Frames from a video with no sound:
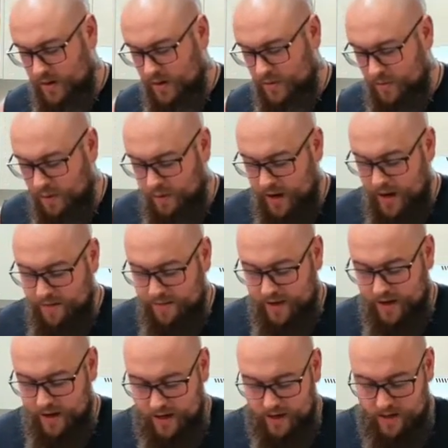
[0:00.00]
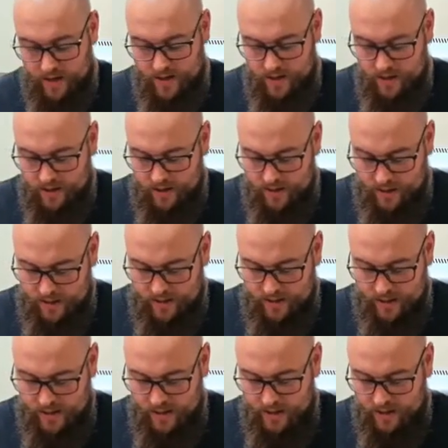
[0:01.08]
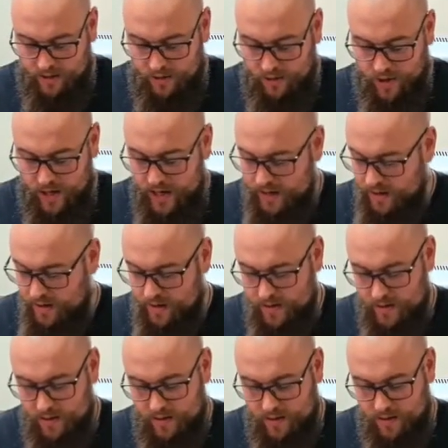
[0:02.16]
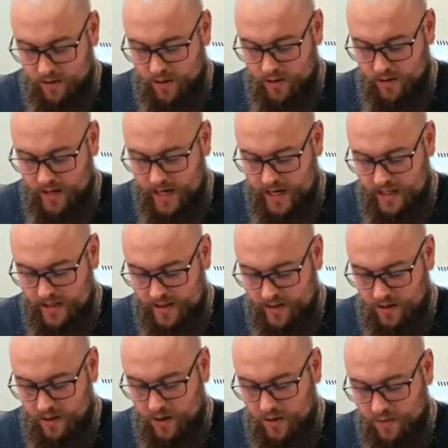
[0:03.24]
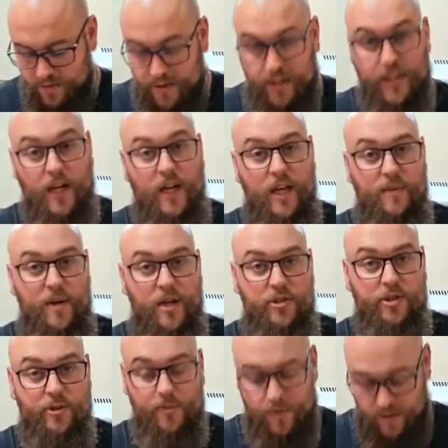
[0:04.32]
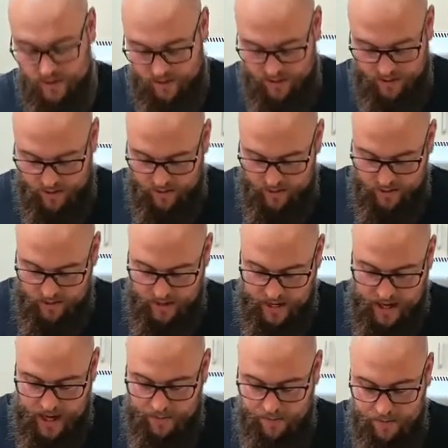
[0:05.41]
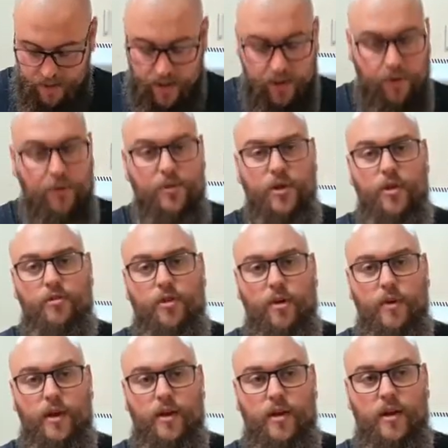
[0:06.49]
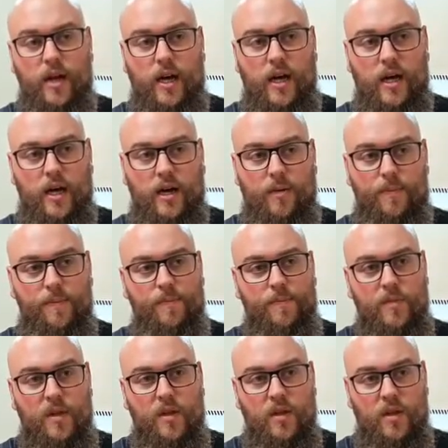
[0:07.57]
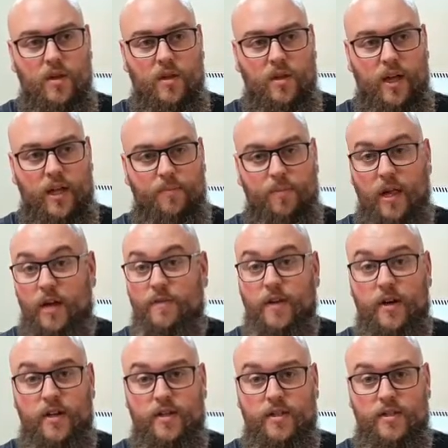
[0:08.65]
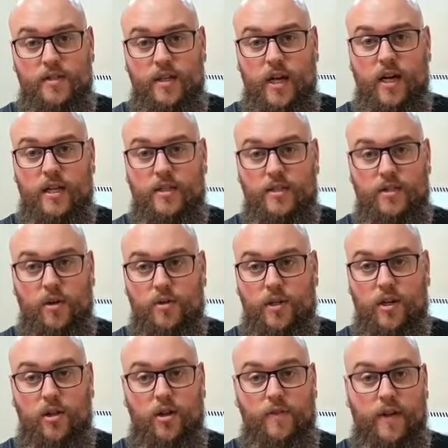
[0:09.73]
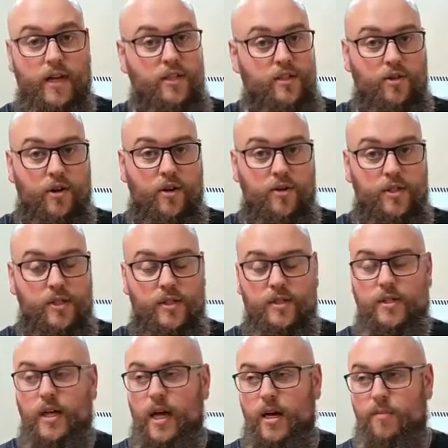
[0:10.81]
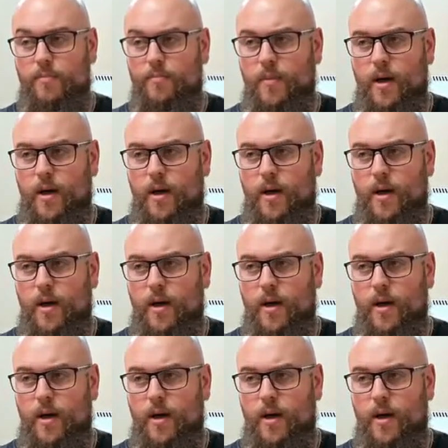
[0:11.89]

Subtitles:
What we have here is dried long cuts of shiitake mushrooms. You can also throw in like black fungus. It's sold at a lot of Asian grocers. I